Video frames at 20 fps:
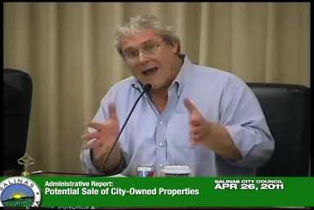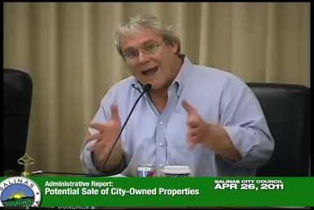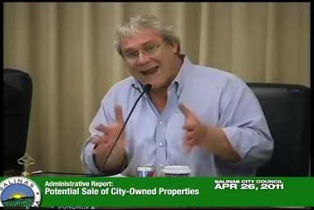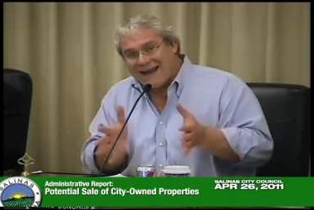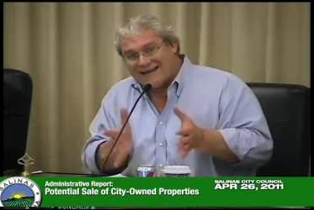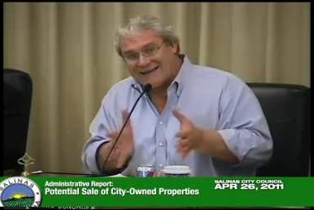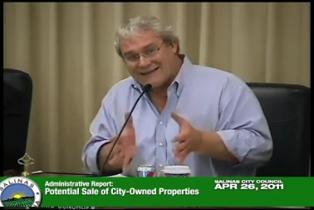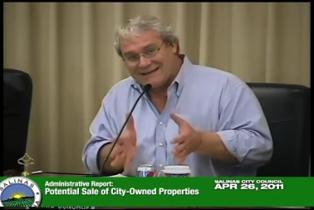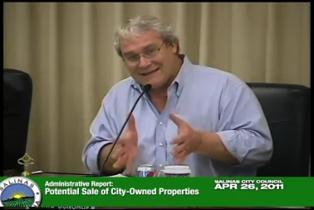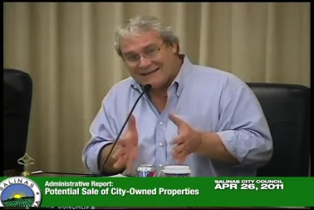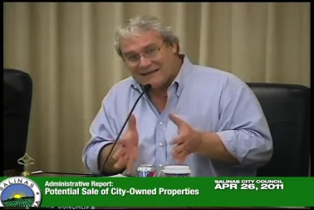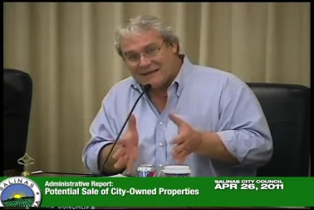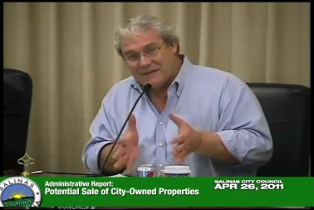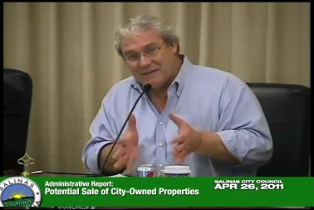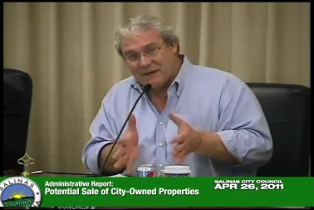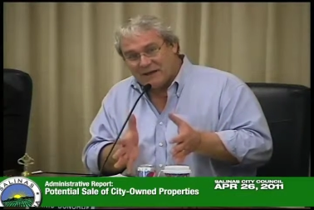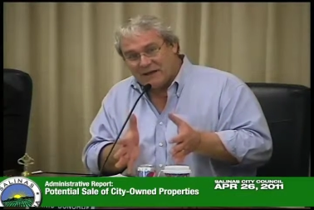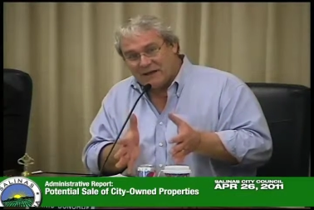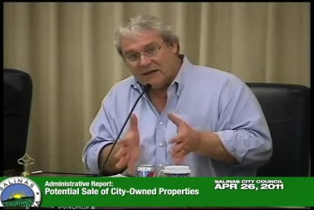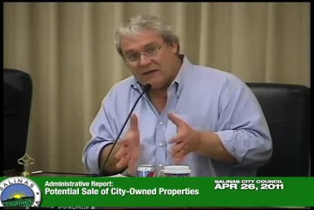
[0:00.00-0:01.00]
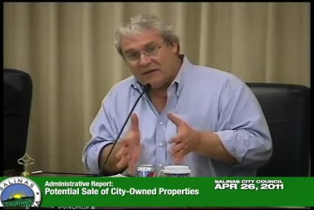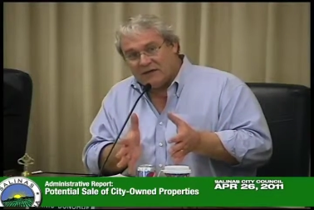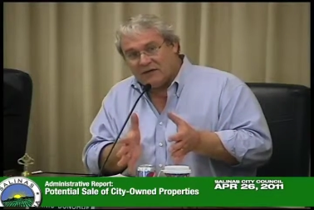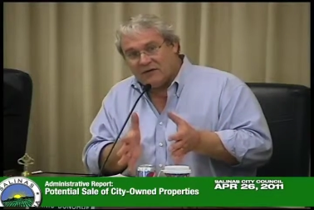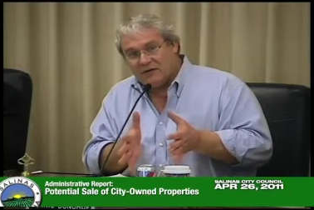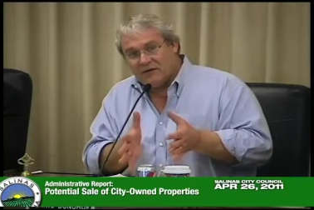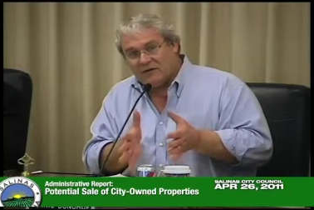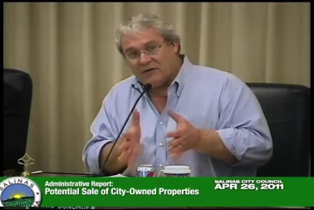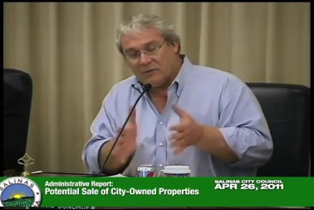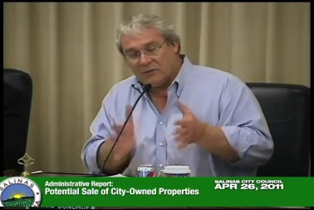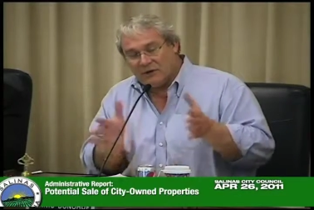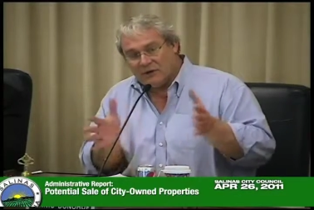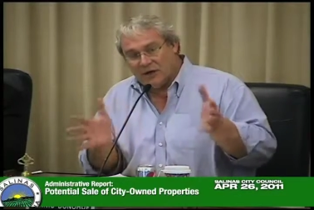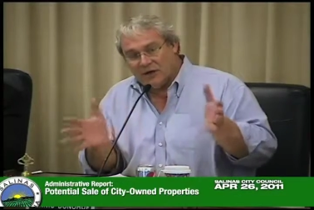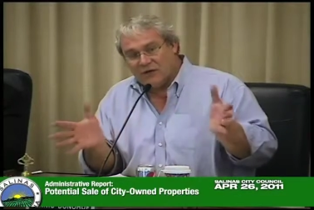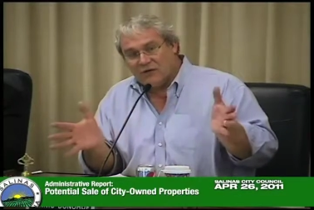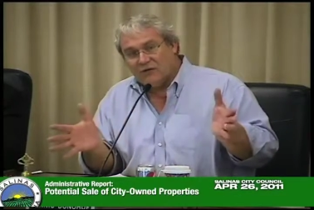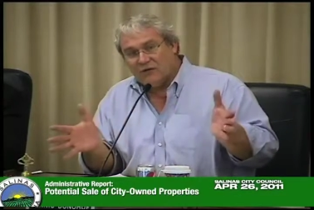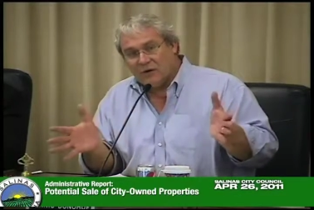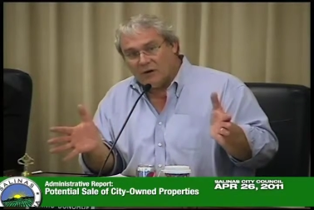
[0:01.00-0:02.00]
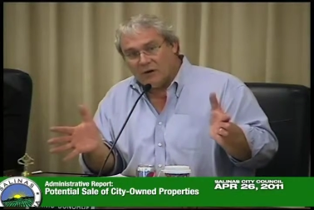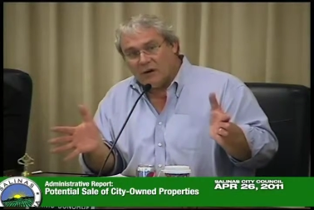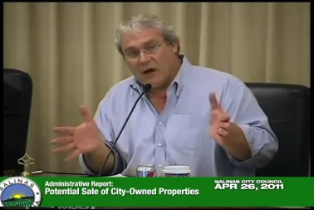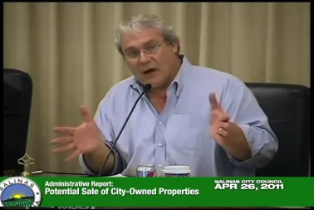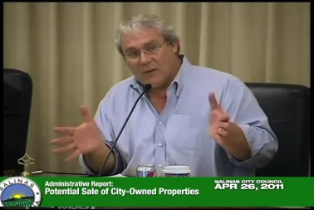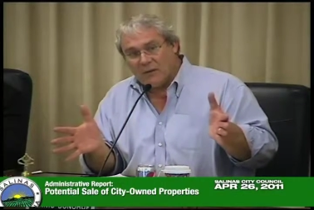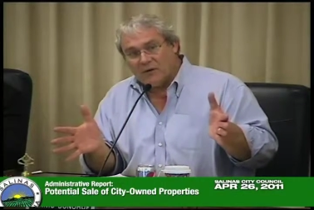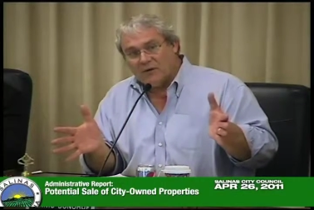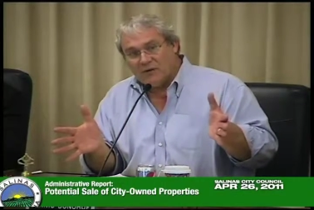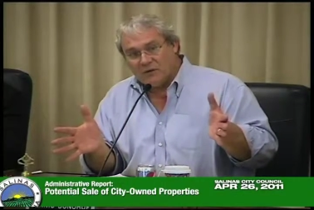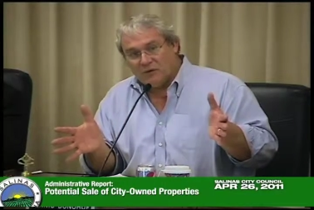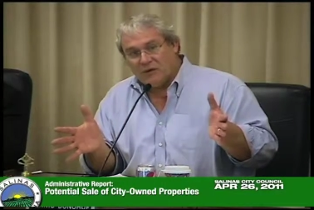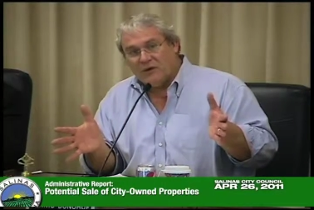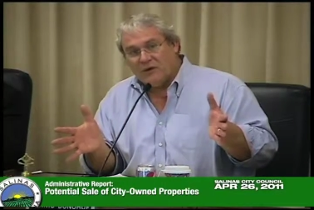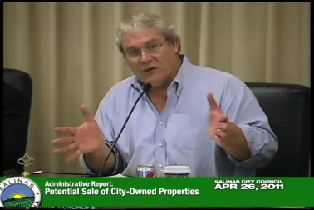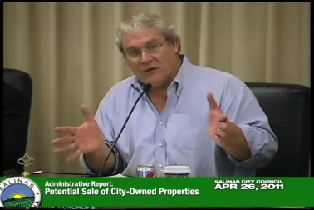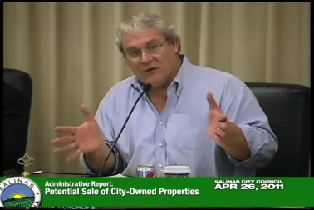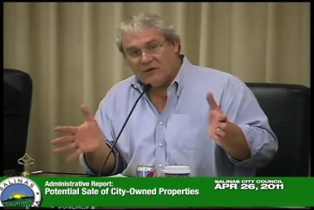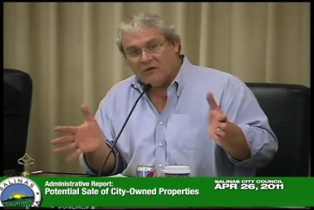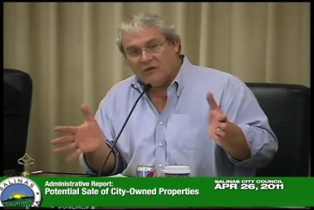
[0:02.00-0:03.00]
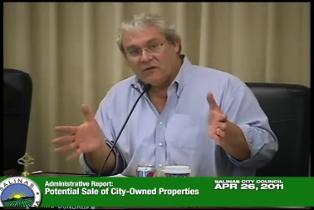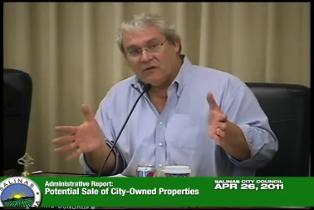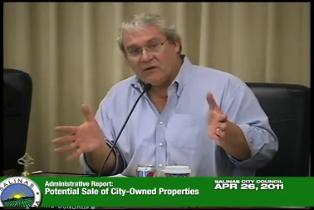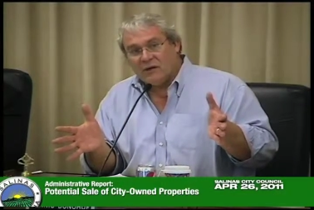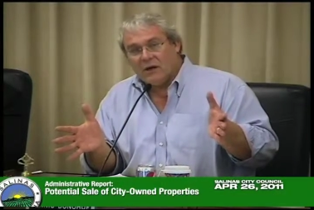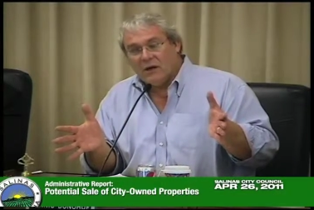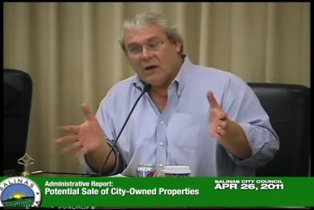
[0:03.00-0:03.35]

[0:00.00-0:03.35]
anticipate some industrial opportunities,